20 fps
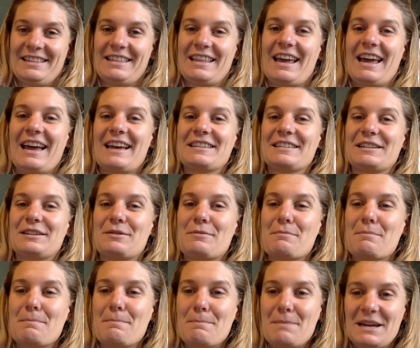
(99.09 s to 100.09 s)
that has an
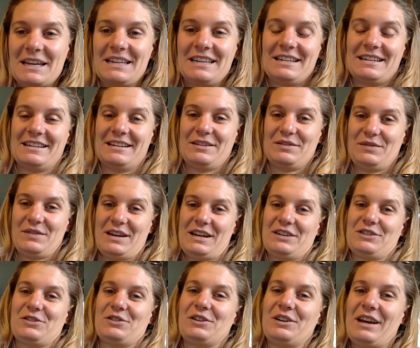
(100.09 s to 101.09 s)
immediate
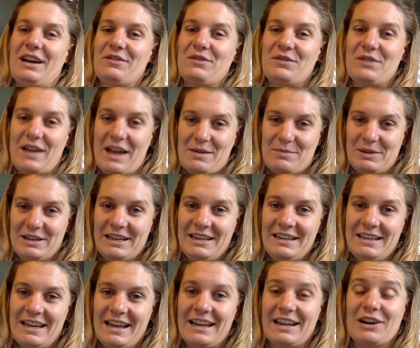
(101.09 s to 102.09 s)
effect on our
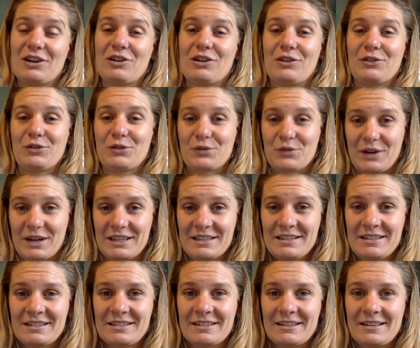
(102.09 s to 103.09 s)
family and our close
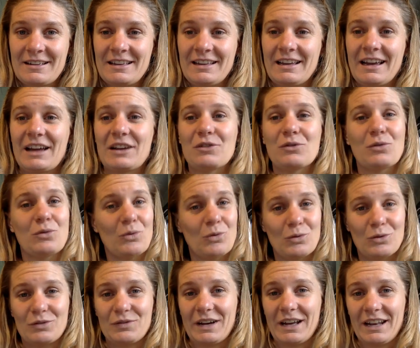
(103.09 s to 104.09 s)
friends and
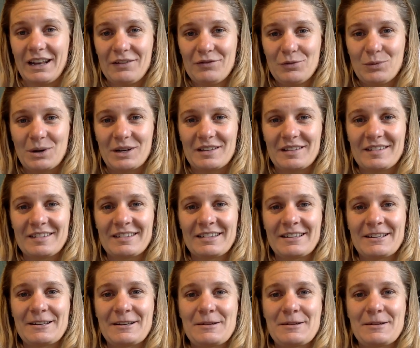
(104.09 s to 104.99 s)
all of our loved ones.